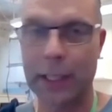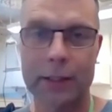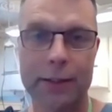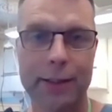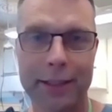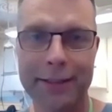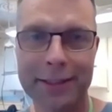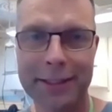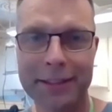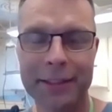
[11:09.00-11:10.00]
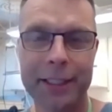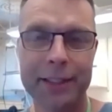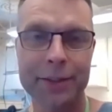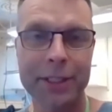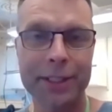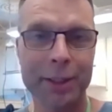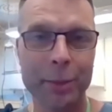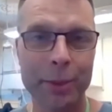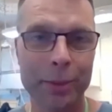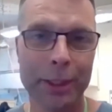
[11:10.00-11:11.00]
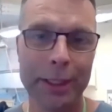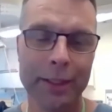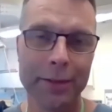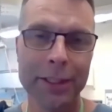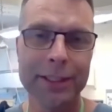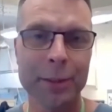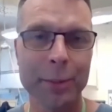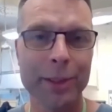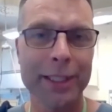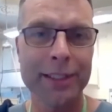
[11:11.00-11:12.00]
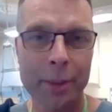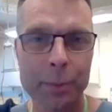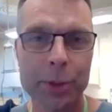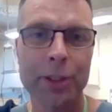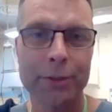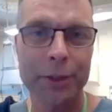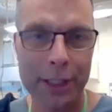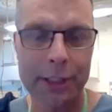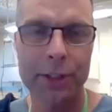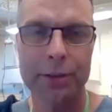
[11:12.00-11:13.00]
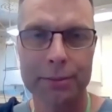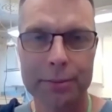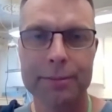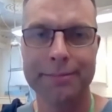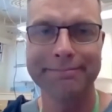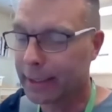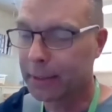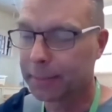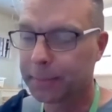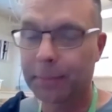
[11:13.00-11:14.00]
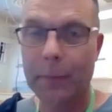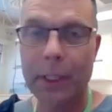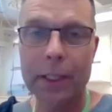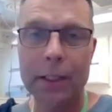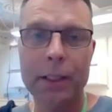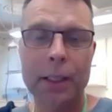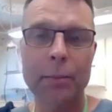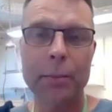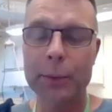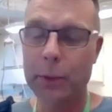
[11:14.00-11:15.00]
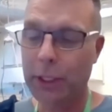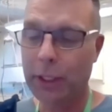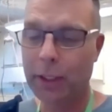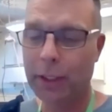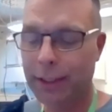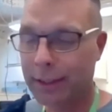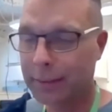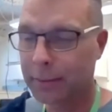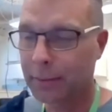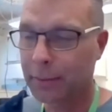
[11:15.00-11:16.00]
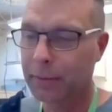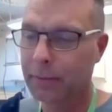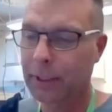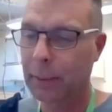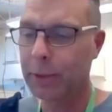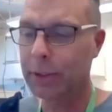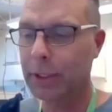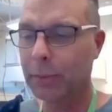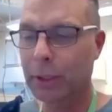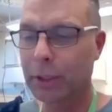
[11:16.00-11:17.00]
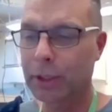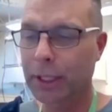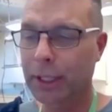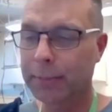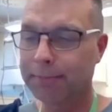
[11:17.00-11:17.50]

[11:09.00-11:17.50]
That's a reasonable assumption of a teacher. Yes, in number 3, number 3 was